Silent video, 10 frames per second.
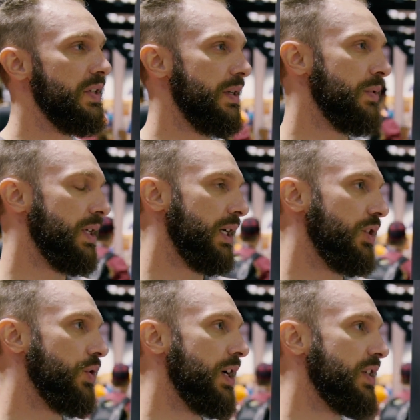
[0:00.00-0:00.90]
seems like
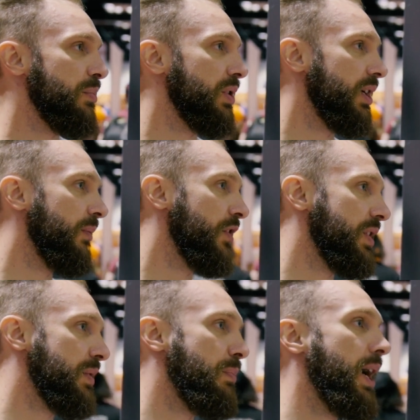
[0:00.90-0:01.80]
it tries to put the
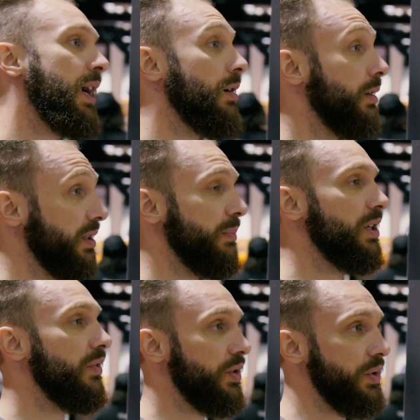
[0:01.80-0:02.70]
emphasis back on some
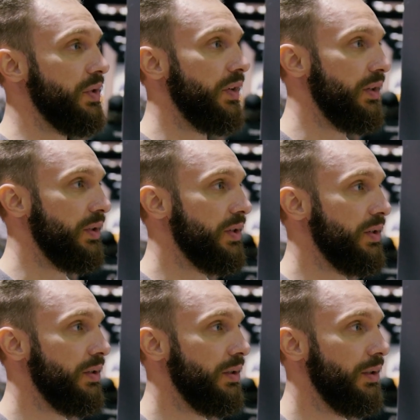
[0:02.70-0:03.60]
individual
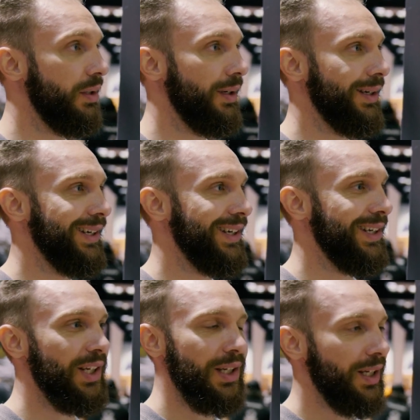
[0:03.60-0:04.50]
survivors.
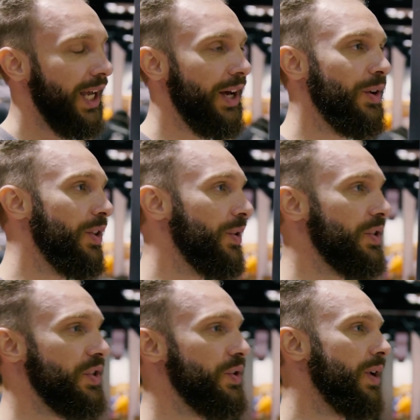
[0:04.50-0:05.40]
How do
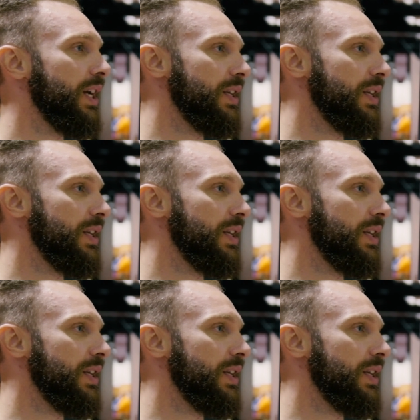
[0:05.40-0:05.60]
those two